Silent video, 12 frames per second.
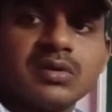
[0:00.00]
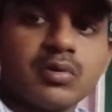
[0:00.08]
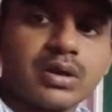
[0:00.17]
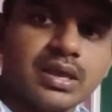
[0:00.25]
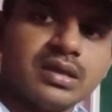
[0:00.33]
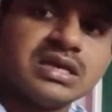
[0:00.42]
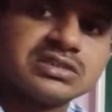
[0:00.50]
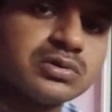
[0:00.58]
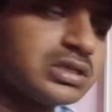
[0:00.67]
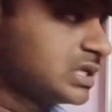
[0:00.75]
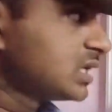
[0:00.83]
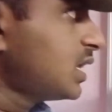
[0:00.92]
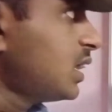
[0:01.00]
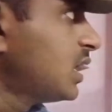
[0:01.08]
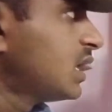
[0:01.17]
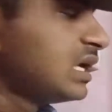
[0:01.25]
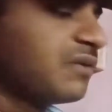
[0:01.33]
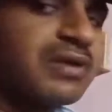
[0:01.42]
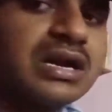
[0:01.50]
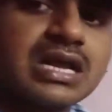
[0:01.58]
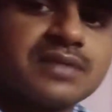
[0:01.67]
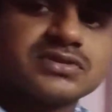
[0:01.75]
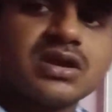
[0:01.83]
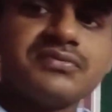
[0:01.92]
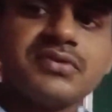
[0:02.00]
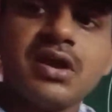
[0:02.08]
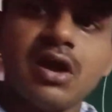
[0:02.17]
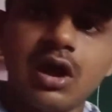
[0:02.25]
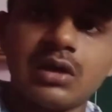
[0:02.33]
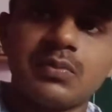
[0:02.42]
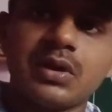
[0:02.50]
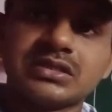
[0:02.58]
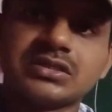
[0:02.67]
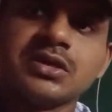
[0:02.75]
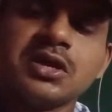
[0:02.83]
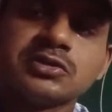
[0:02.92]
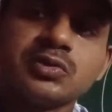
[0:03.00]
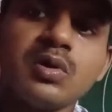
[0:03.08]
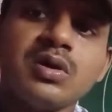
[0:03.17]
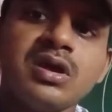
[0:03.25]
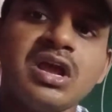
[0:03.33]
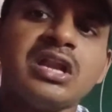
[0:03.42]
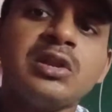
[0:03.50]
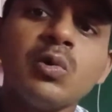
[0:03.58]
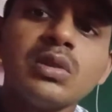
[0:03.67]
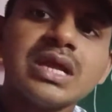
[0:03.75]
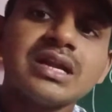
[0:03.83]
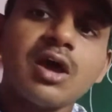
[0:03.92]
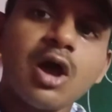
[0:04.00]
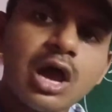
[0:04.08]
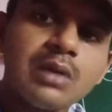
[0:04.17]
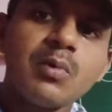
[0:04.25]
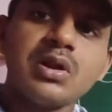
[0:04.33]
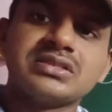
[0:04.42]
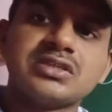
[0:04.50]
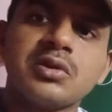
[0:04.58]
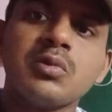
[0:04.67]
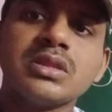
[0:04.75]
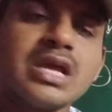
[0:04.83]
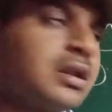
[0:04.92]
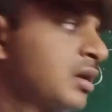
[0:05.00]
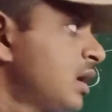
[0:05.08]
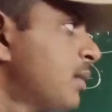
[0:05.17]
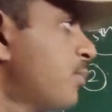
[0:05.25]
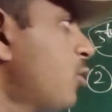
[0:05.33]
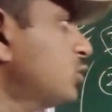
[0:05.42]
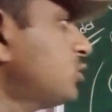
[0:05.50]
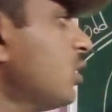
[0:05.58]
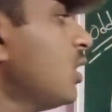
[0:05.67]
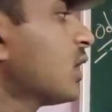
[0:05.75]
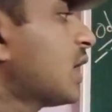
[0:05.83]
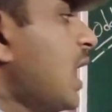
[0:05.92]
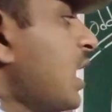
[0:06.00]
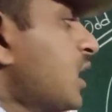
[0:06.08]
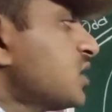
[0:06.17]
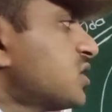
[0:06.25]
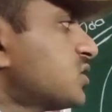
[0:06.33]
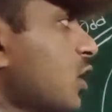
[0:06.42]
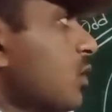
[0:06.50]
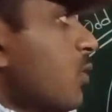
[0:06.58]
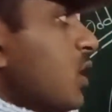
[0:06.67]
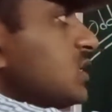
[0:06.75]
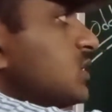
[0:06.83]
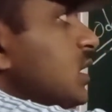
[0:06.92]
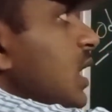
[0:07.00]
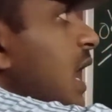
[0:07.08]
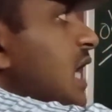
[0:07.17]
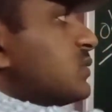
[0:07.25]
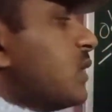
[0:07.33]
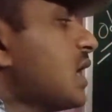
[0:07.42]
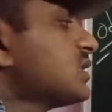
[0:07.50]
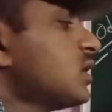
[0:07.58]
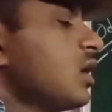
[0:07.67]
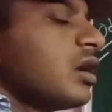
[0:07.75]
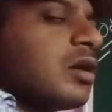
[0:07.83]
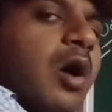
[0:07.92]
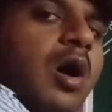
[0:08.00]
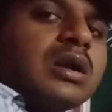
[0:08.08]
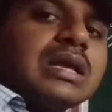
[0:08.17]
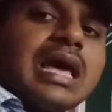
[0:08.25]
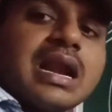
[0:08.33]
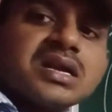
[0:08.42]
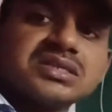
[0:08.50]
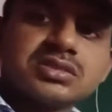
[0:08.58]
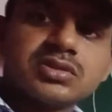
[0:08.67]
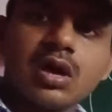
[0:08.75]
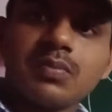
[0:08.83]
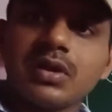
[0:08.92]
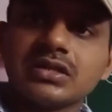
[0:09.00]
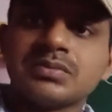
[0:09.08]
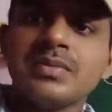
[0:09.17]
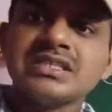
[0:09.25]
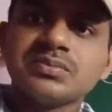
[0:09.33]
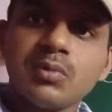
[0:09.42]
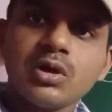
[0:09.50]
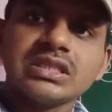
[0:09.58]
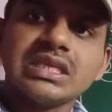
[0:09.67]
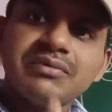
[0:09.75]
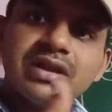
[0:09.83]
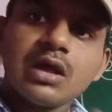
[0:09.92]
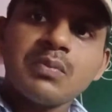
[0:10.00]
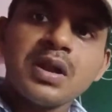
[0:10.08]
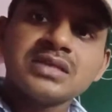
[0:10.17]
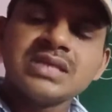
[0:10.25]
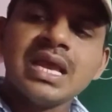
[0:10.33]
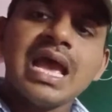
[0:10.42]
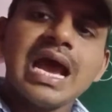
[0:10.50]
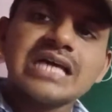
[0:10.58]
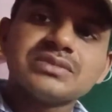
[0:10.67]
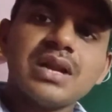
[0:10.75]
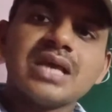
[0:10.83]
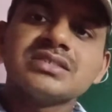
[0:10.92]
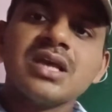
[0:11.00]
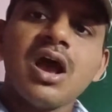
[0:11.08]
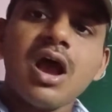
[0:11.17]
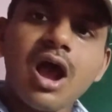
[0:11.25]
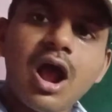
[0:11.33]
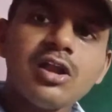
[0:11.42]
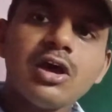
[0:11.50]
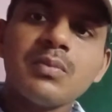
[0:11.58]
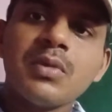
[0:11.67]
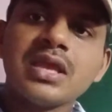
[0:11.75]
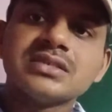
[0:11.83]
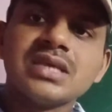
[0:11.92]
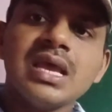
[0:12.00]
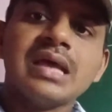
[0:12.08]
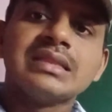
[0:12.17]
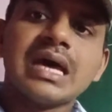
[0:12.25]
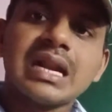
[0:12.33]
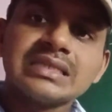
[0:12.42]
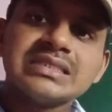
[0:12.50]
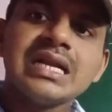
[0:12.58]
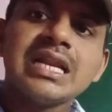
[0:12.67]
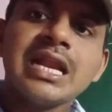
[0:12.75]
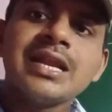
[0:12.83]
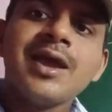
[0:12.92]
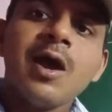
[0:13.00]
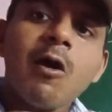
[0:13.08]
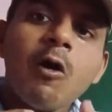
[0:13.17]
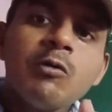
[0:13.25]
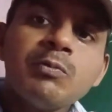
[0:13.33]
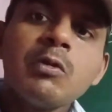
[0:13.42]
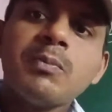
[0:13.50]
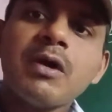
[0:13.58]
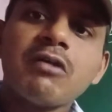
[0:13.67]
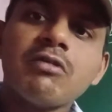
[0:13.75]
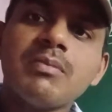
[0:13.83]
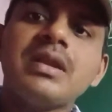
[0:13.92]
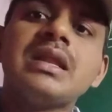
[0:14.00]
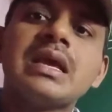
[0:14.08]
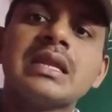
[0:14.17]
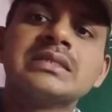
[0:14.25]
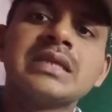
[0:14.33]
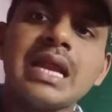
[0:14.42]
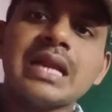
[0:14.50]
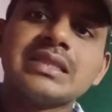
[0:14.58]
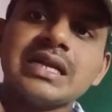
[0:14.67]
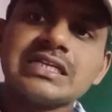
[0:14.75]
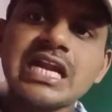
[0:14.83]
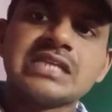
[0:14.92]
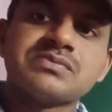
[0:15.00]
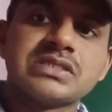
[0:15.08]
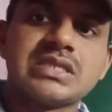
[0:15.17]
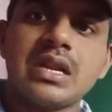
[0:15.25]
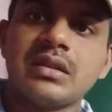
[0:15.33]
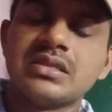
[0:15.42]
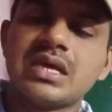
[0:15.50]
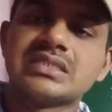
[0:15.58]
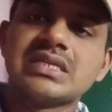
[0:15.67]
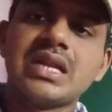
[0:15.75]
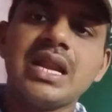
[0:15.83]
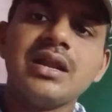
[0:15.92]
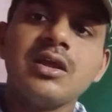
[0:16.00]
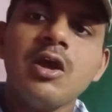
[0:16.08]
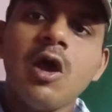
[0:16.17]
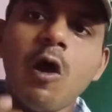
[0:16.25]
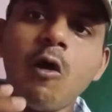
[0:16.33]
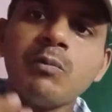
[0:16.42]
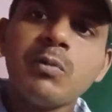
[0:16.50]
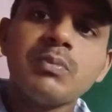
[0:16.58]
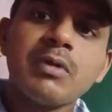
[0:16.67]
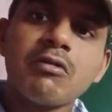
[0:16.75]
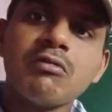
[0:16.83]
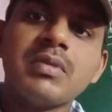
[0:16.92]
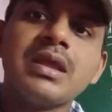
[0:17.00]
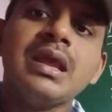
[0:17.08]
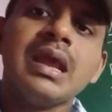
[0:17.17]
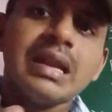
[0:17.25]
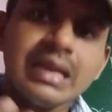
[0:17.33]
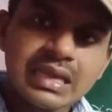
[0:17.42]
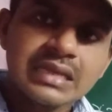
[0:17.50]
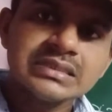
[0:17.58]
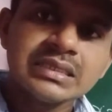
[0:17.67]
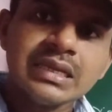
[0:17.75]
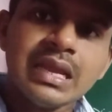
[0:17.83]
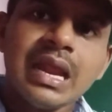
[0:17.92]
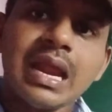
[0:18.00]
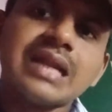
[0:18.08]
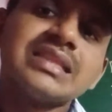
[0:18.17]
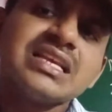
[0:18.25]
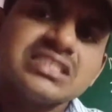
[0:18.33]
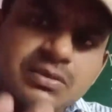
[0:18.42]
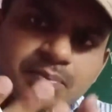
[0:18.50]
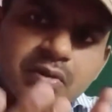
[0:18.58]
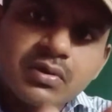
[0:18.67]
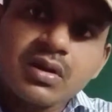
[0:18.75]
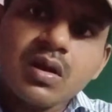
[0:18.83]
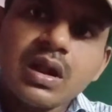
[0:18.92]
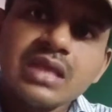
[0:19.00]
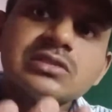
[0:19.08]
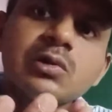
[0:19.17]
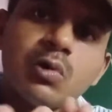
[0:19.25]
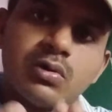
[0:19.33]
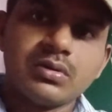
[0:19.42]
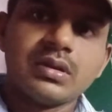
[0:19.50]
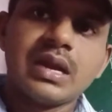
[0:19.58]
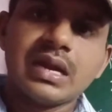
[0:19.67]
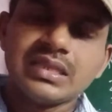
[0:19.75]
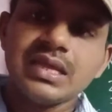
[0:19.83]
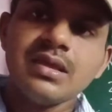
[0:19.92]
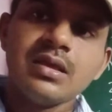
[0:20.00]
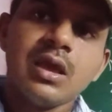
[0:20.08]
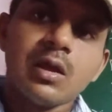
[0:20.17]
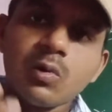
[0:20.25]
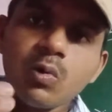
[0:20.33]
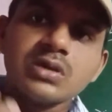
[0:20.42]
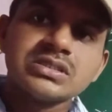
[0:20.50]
Okay, so these are the different types of harmonics. So due to that harmonics, due to that both characteristics harmonics as well as non-characteristics harmonics, means both even harmonics as well as odd harmonics, the resultant output power will be decreasing at the transmission line. The resultant output power will be decreasing at the, simply you can call it as load. At the load